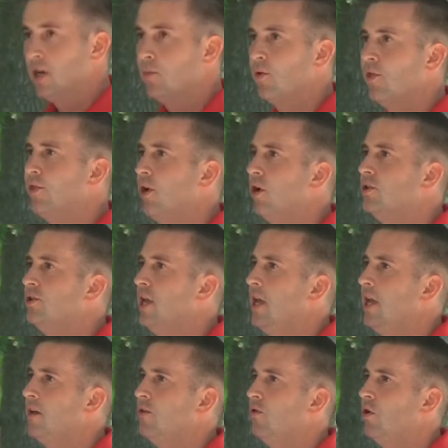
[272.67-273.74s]
Number
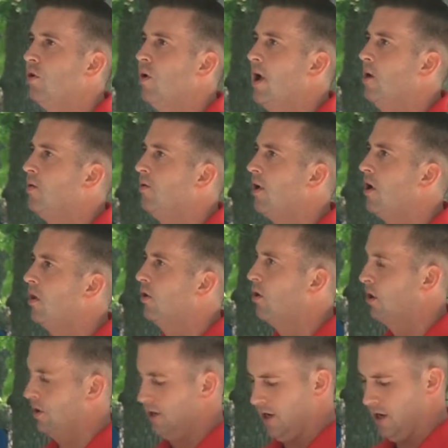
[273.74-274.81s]
13, do away with all
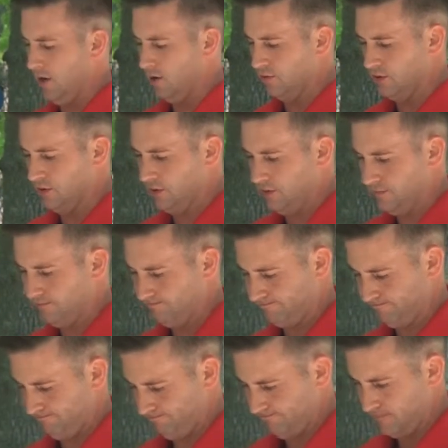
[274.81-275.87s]
loyalty oaths.
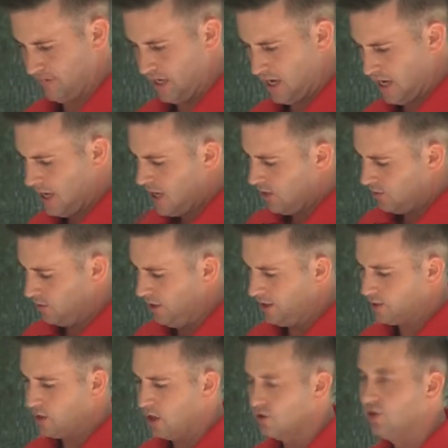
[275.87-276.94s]
The
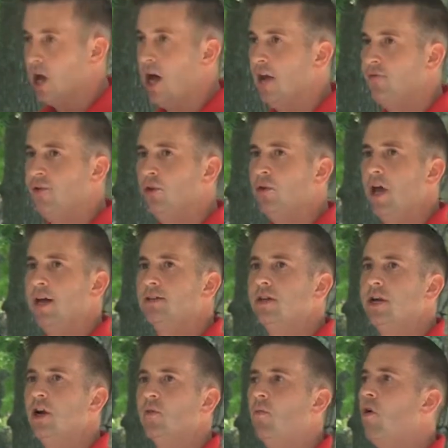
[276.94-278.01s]
list goes on. If you'd like
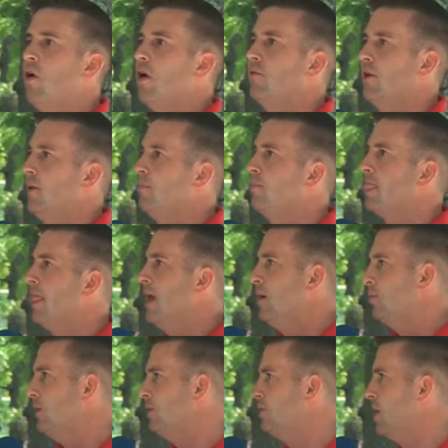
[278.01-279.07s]
to hear more of them,
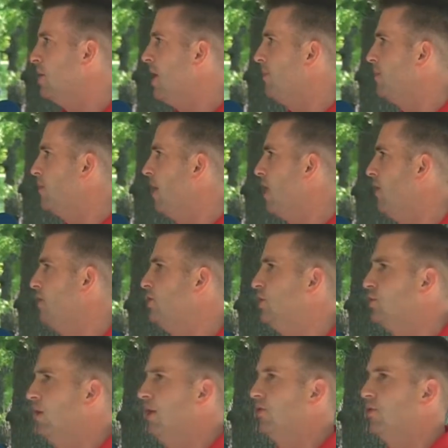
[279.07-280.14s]
please come up to me. I'll let
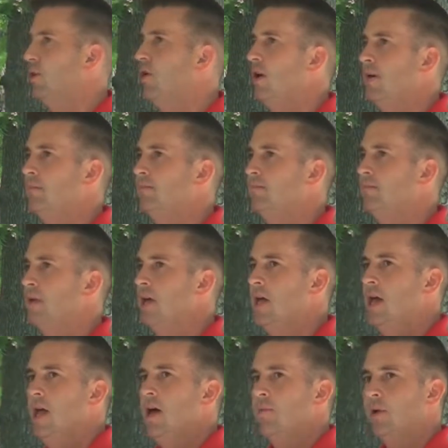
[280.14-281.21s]
you read through them.
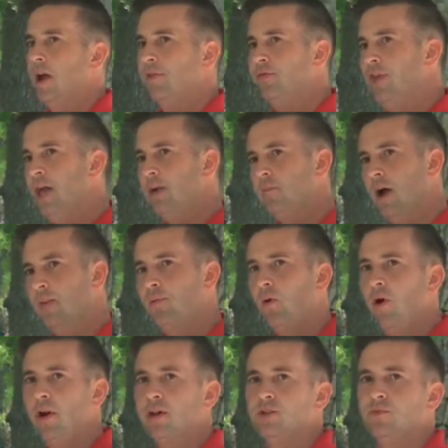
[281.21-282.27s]
But I think my
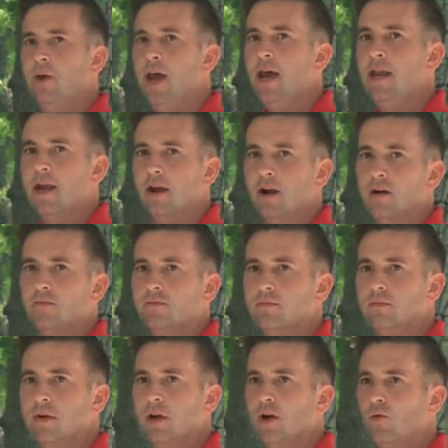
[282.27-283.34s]
point is made here.
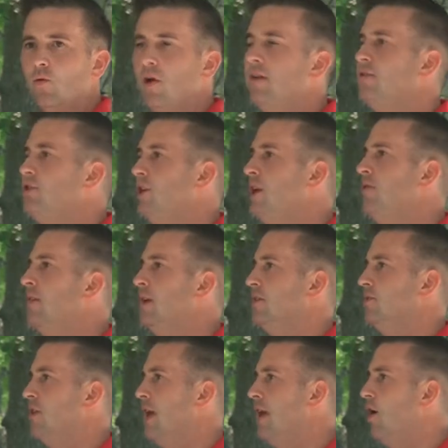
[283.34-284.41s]
We've seen
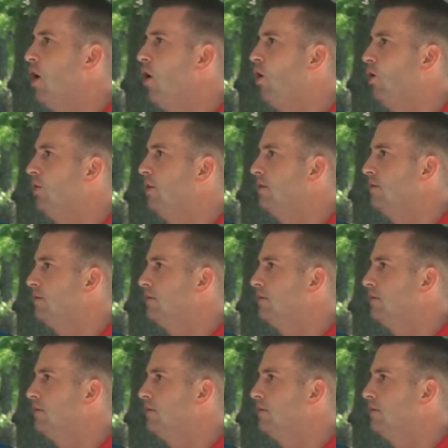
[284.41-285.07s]
this take hold.